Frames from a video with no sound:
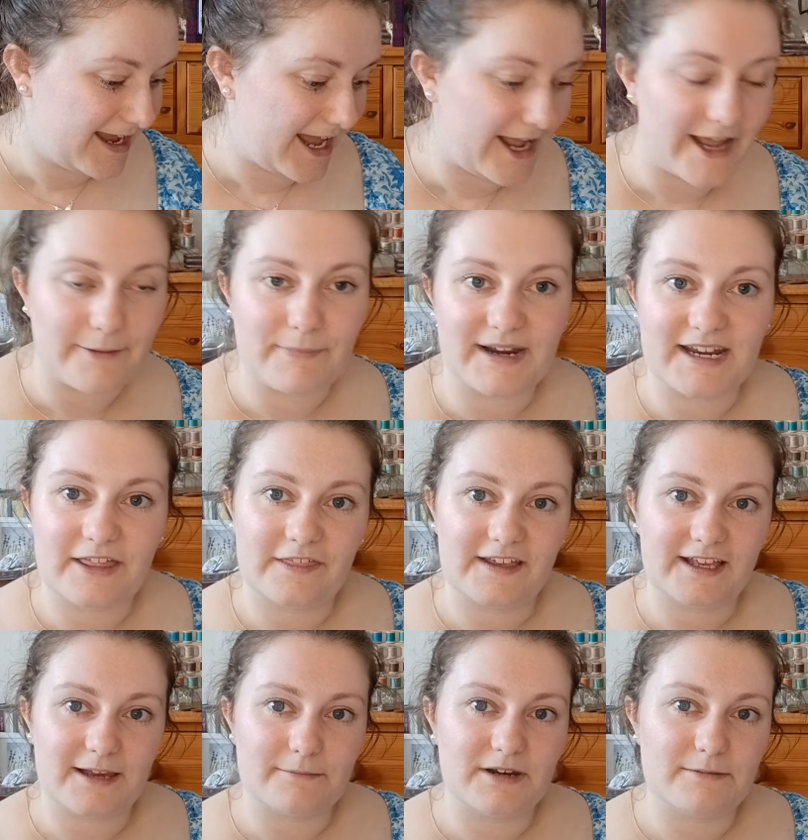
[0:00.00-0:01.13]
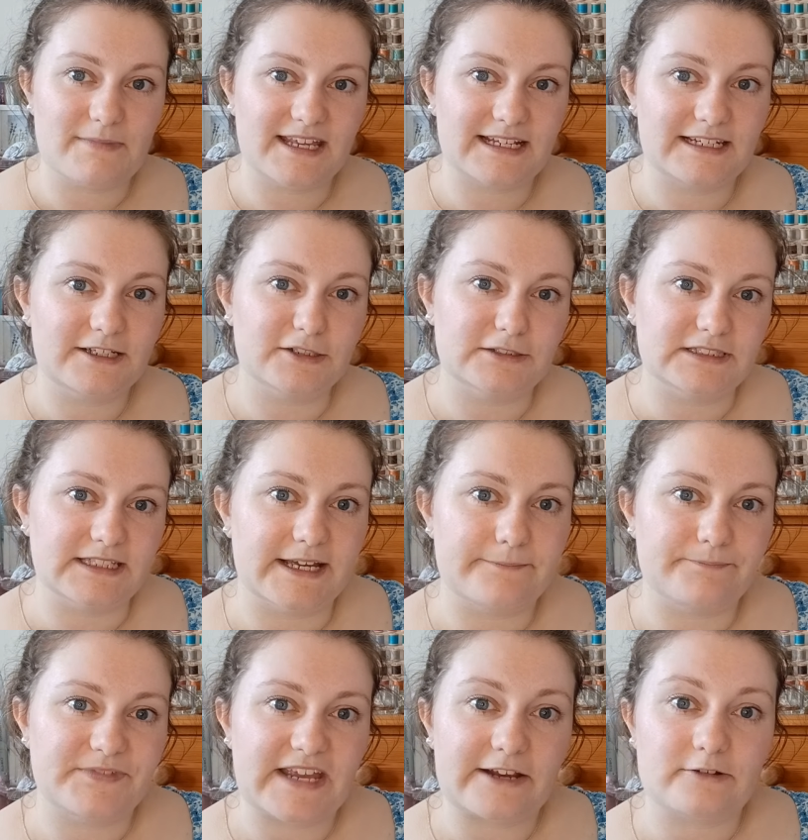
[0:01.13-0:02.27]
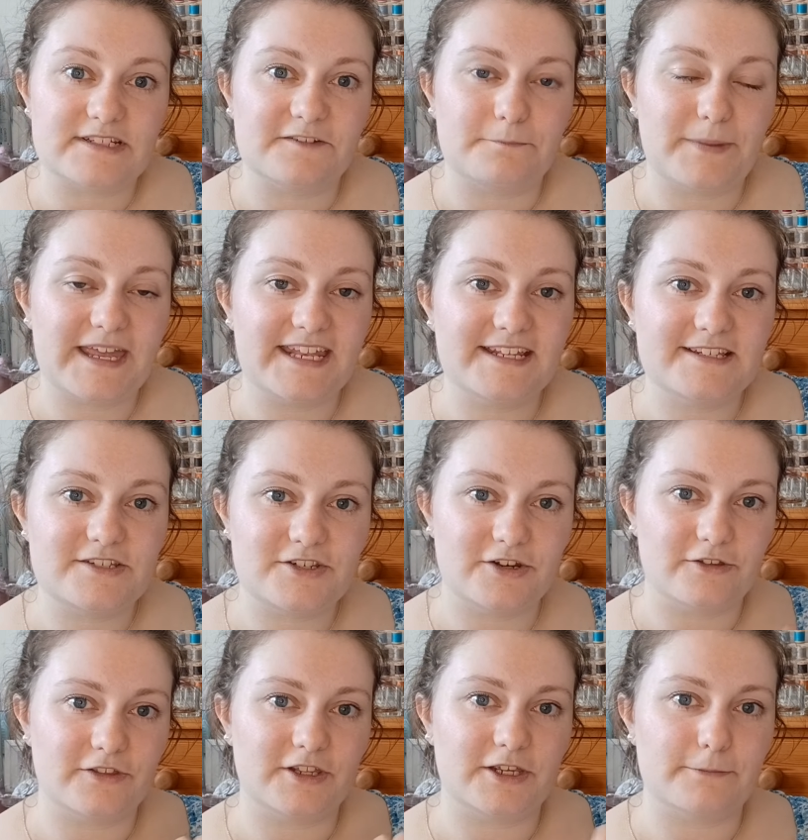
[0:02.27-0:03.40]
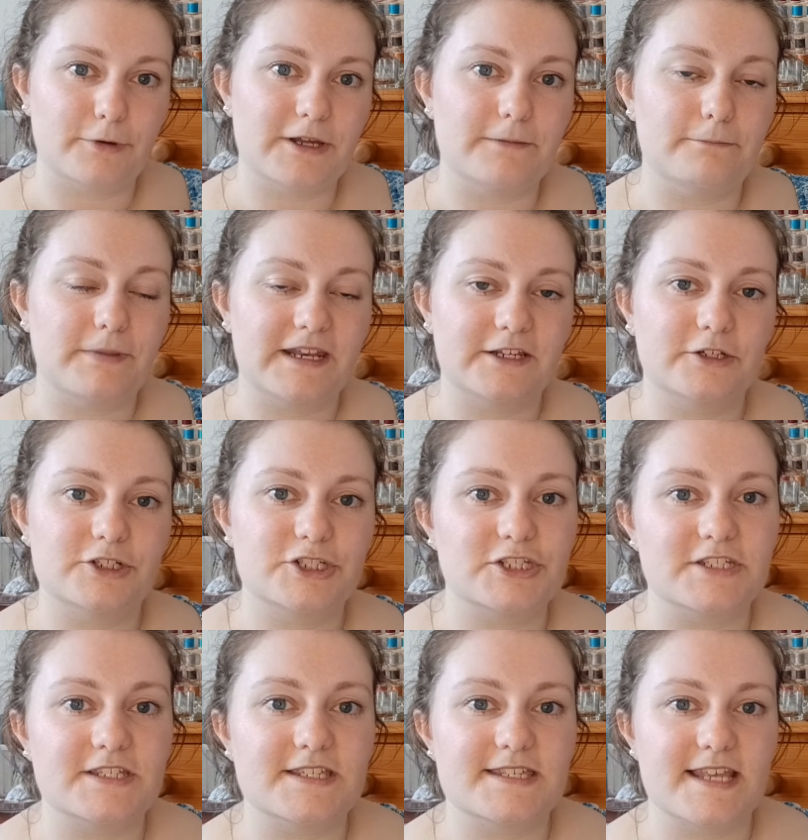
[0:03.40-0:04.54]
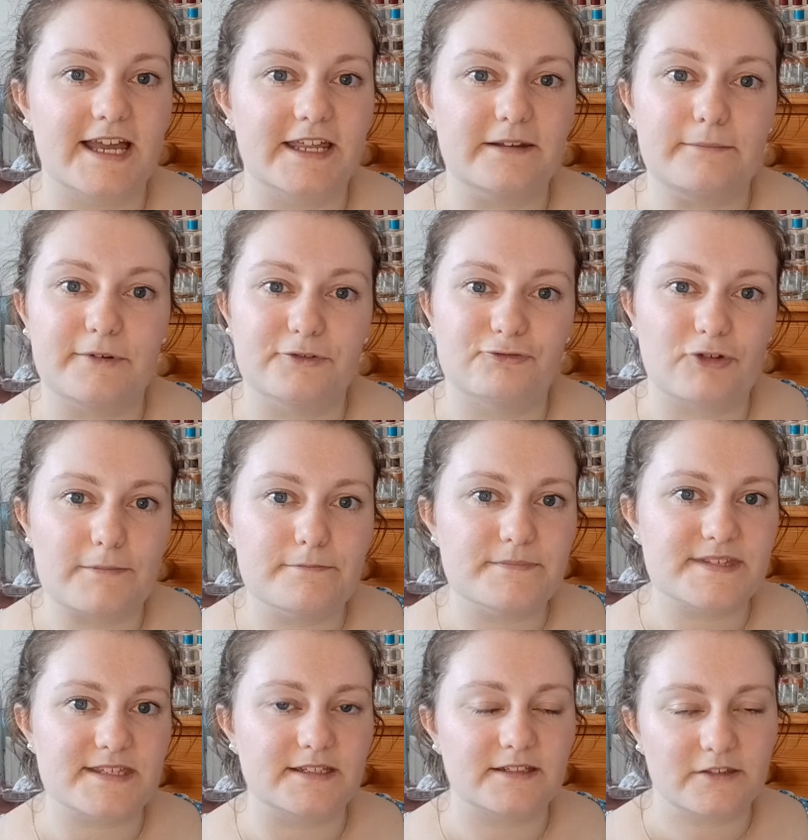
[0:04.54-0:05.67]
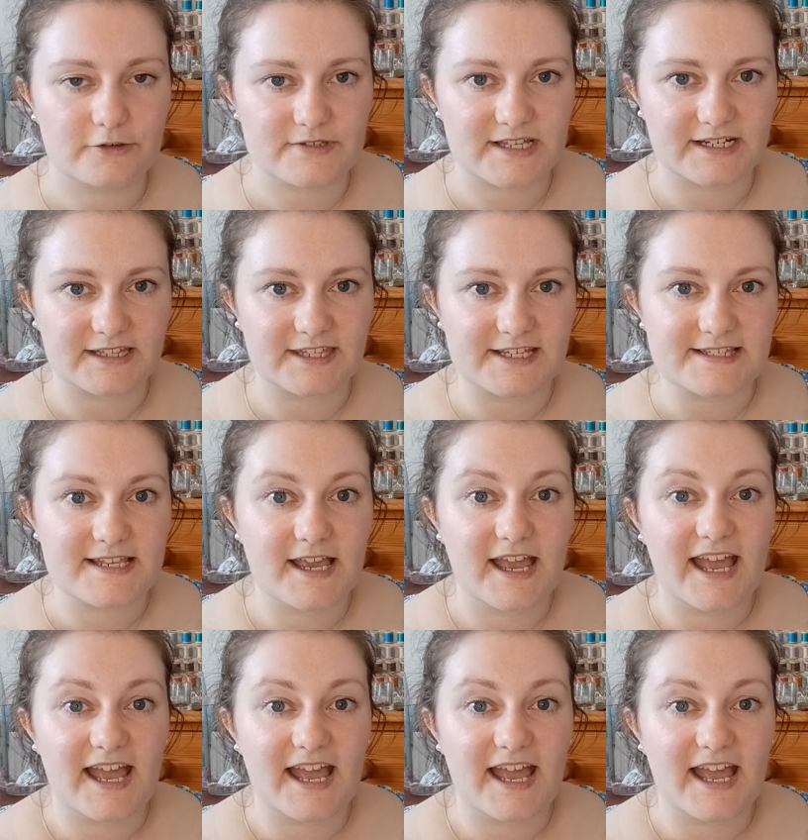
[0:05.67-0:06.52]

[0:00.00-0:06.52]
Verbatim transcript: Um, and I think I'm going to make little um, decorative pins, you know, that you can put in pin cushions and drums and those kind of things.